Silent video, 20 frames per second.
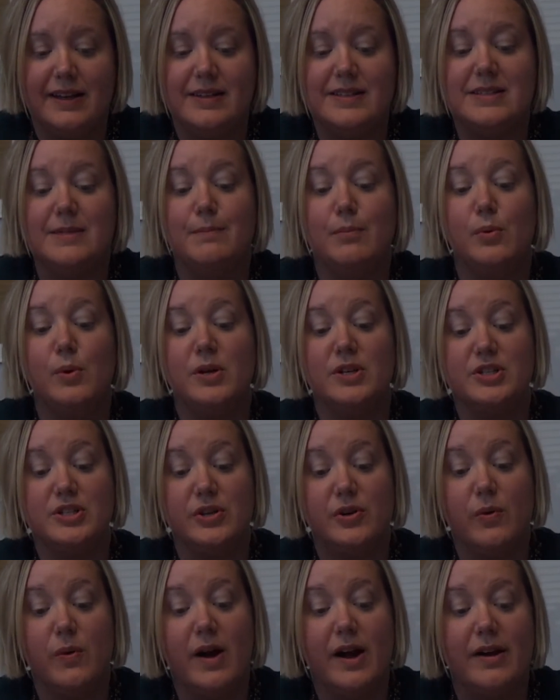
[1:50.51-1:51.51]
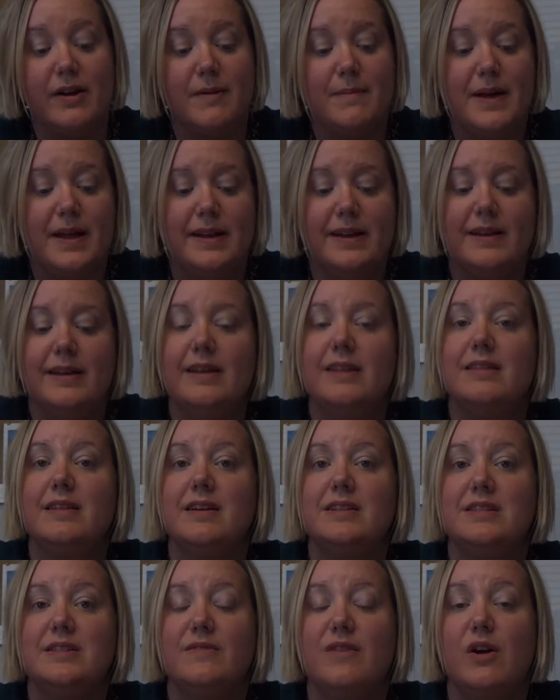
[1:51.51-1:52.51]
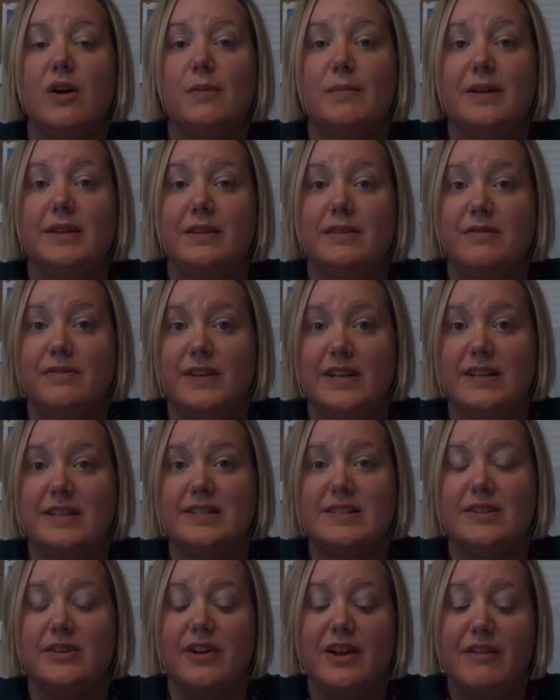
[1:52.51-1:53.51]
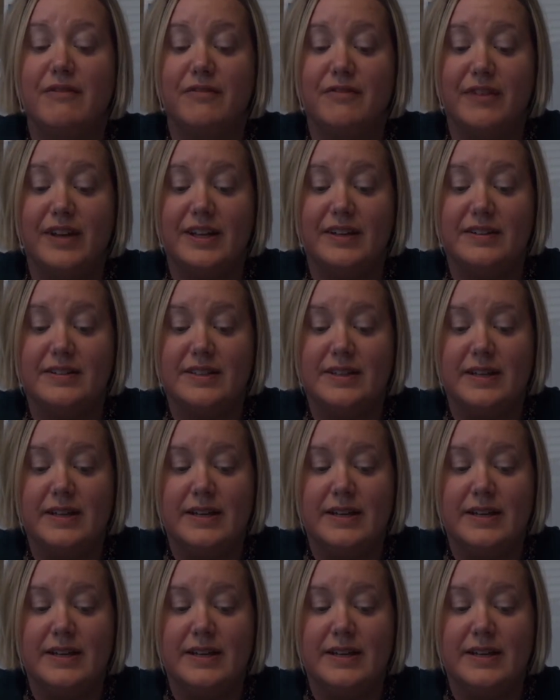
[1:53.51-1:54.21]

it's important to inquire about any thoughts of harming the fetus or infant.